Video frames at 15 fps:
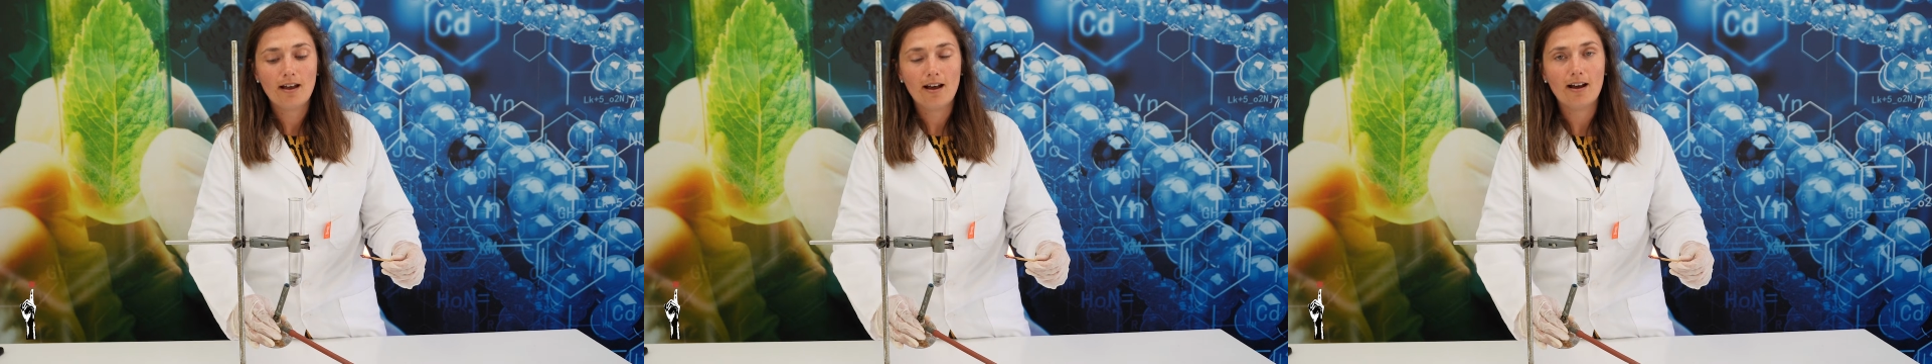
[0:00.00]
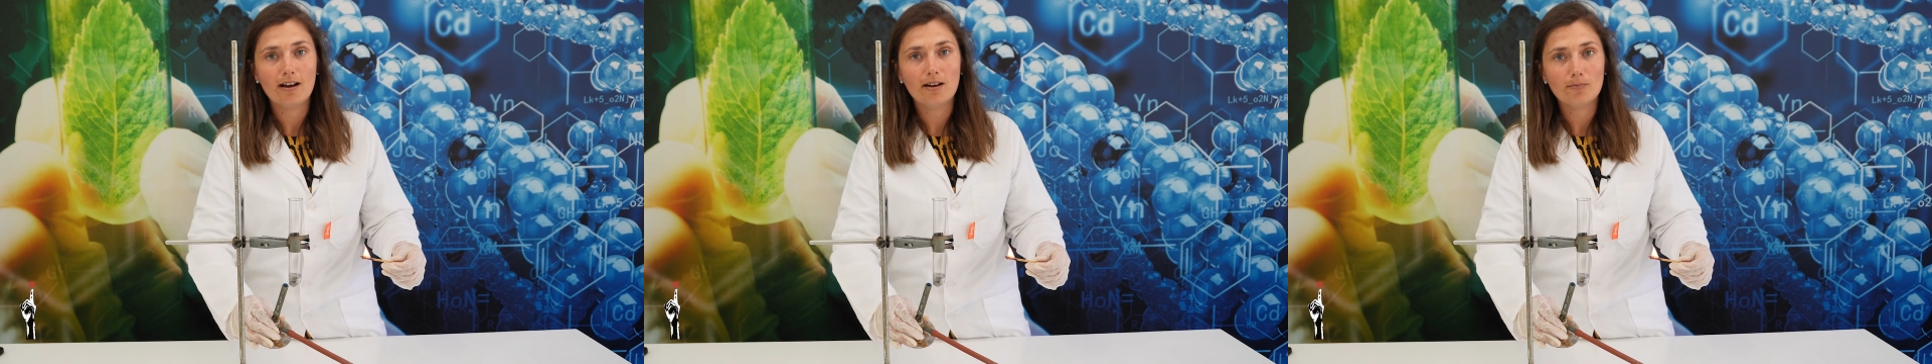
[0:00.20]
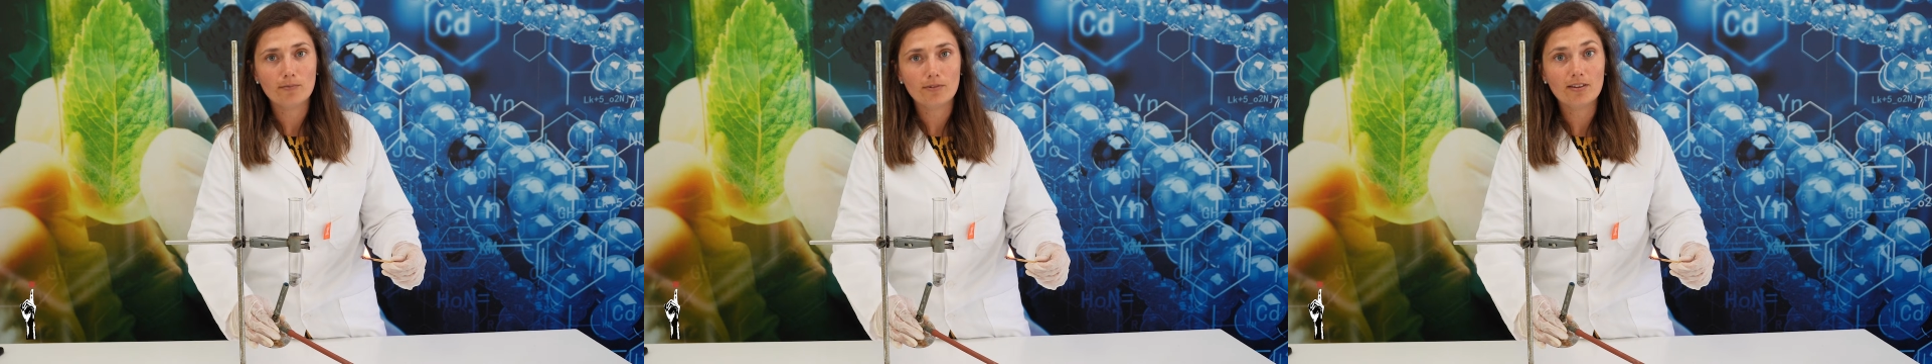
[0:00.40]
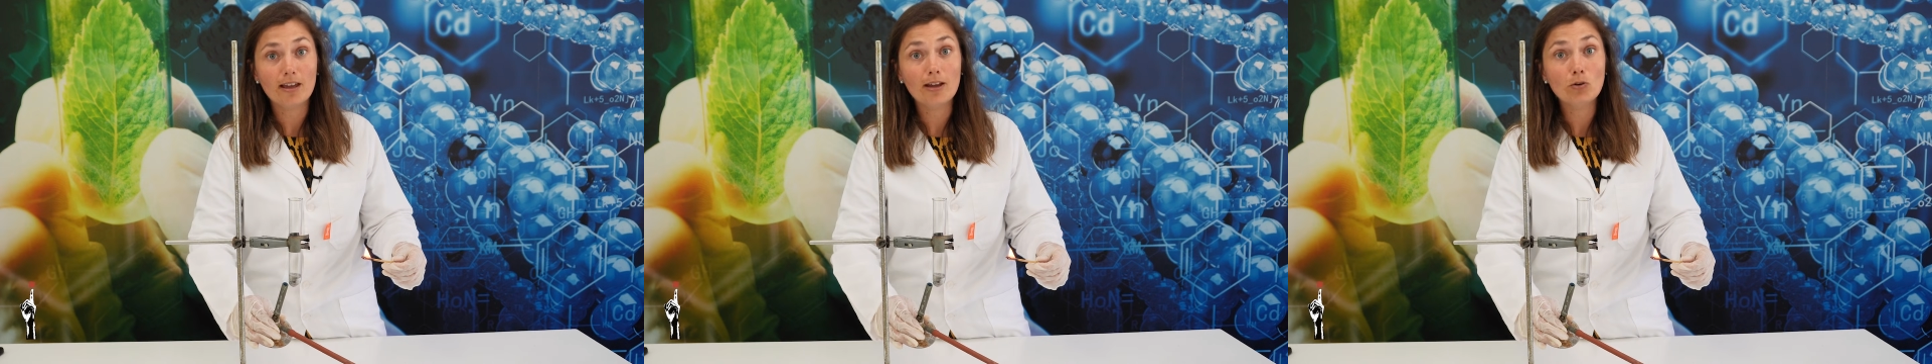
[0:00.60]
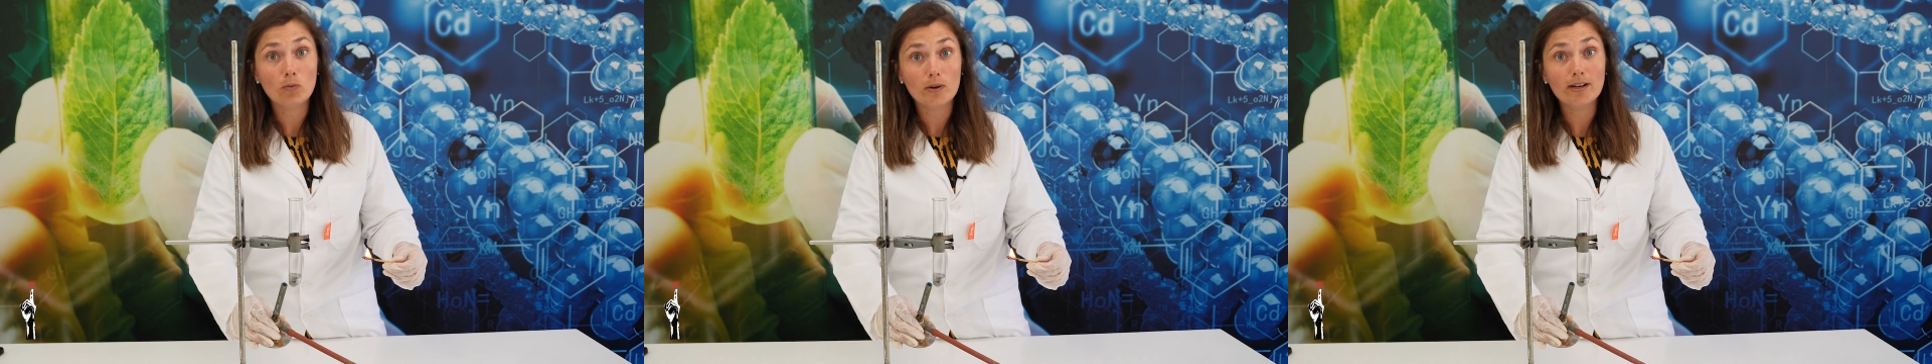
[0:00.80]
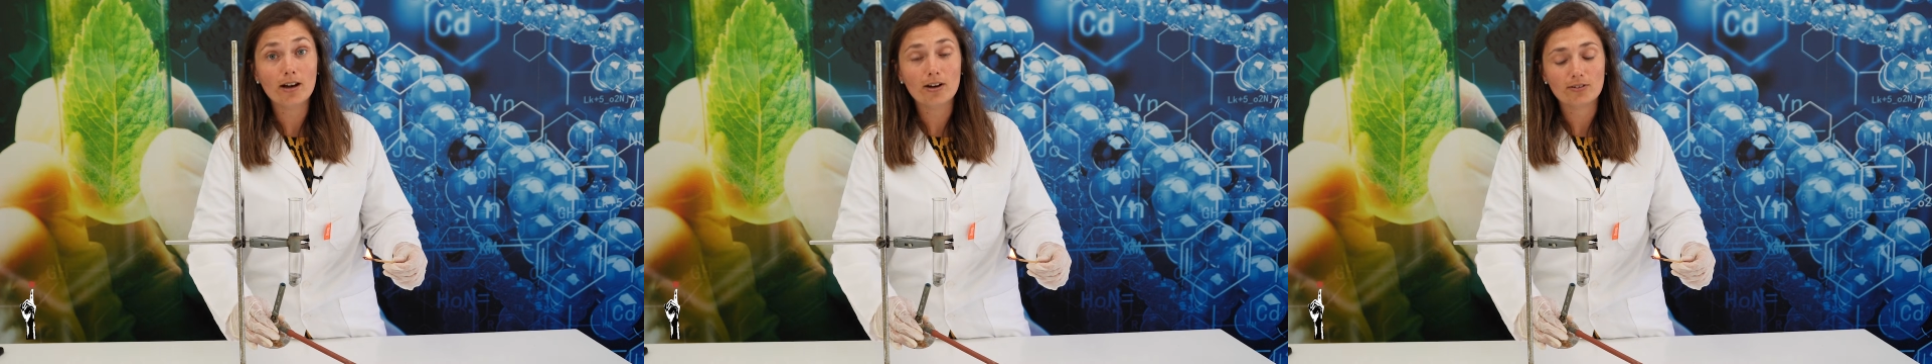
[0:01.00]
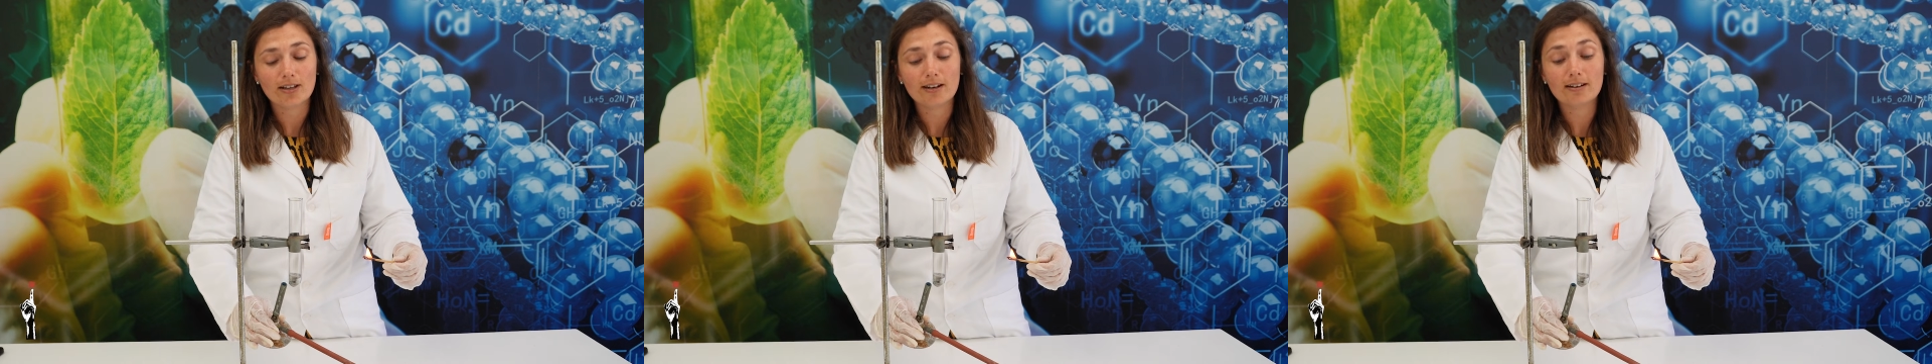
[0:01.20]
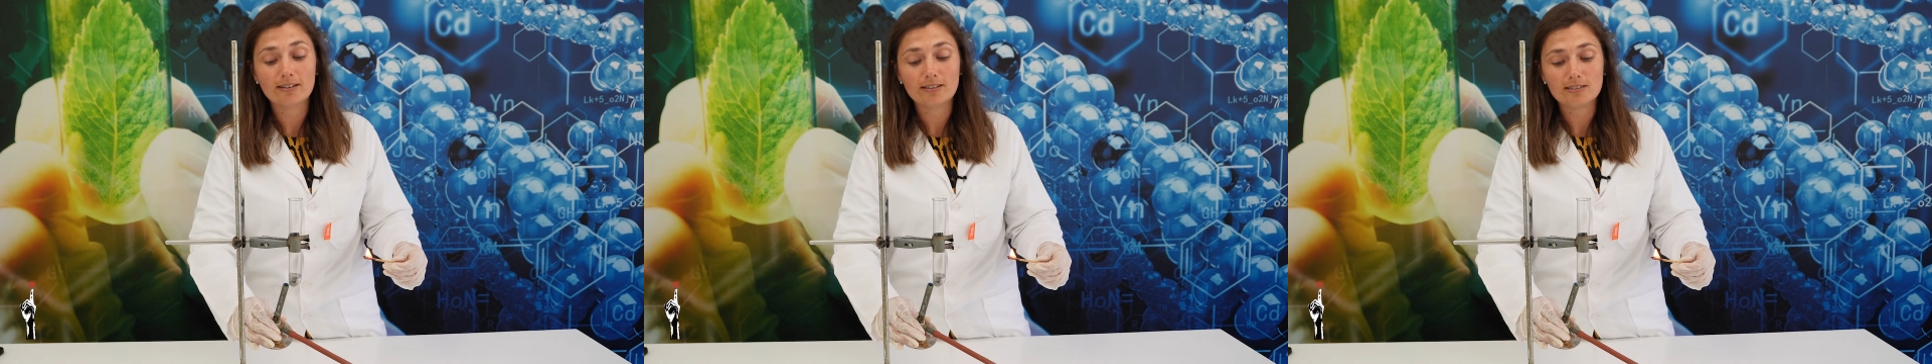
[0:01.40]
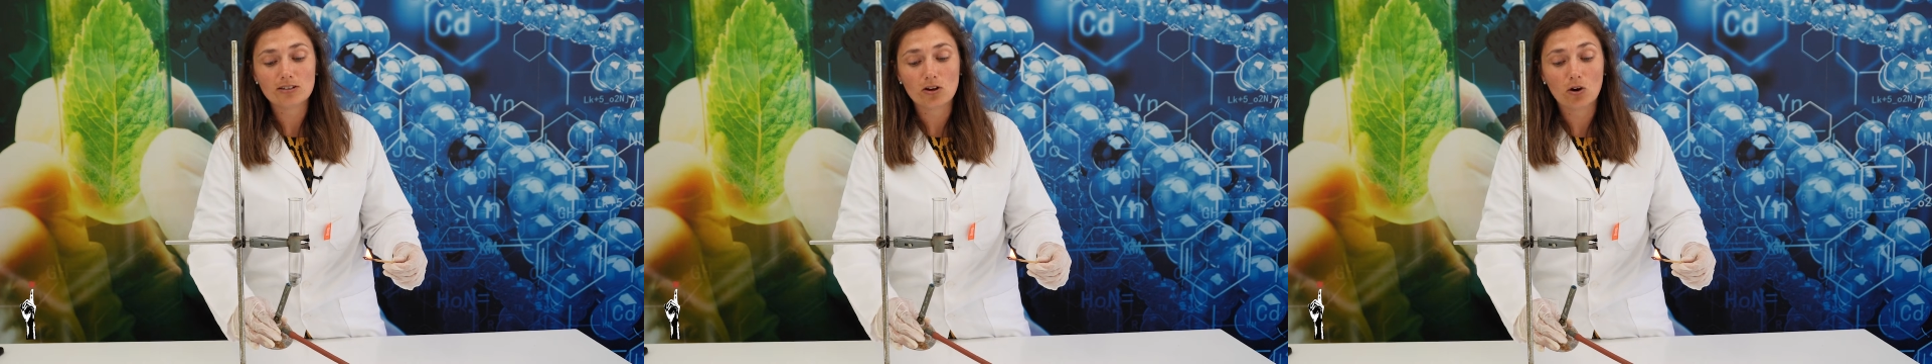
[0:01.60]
um, then we know that it is